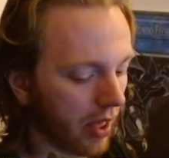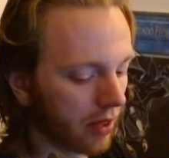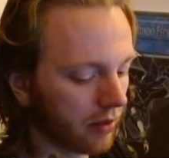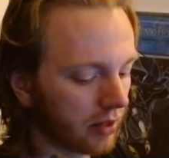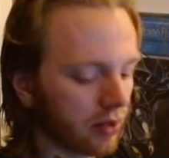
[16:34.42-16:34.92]

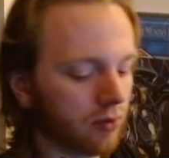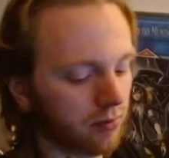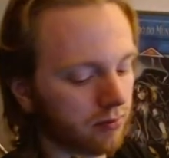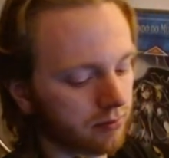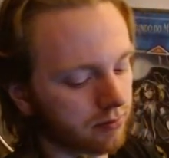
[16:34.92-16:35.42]
Now,
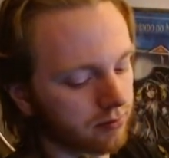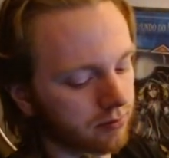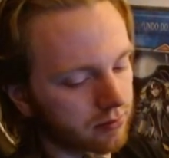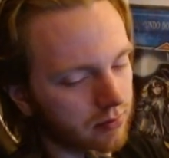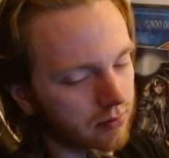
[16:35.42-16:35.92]

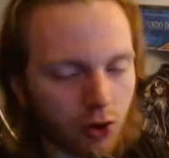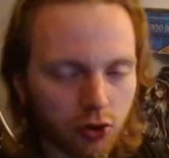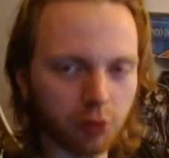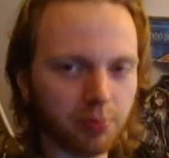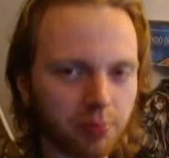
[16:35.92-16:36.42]
how do you
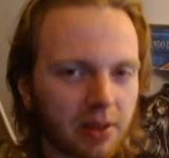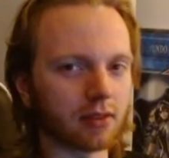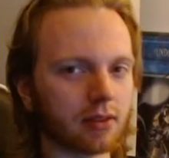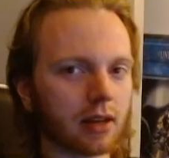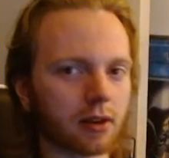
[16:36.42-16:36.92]
beat this
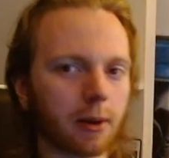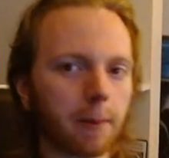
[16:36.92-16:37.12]
deck?